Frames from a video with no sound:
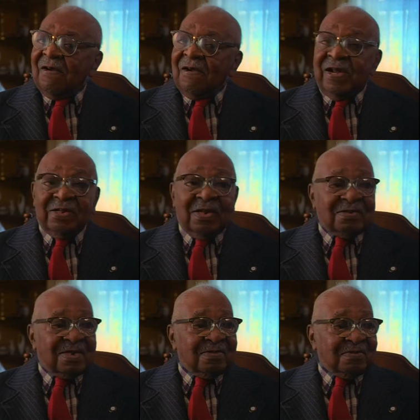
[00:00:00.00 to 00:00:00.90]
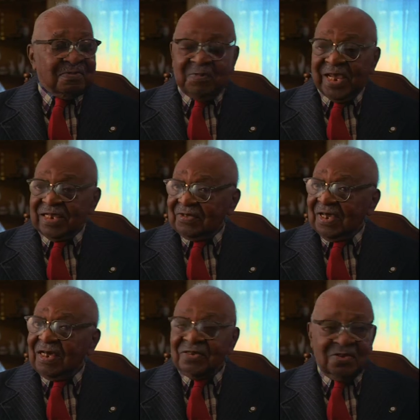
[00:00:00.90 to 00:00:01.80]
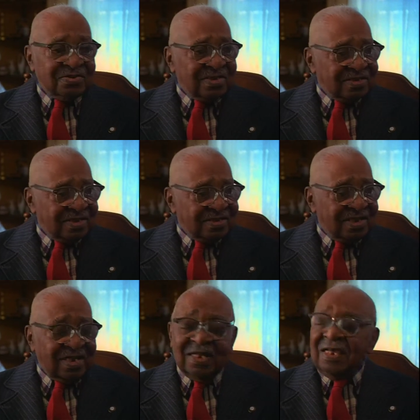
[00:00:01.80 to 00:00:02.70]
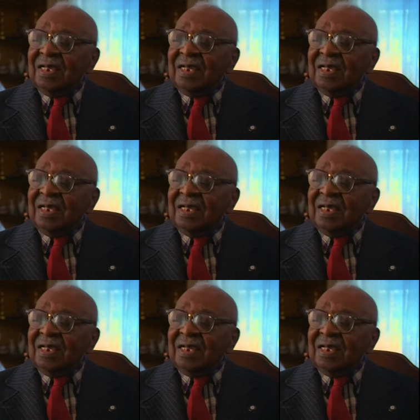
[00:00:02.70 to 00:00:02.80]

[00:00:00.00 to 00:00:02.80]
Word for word: And the man of the house looked at that kid.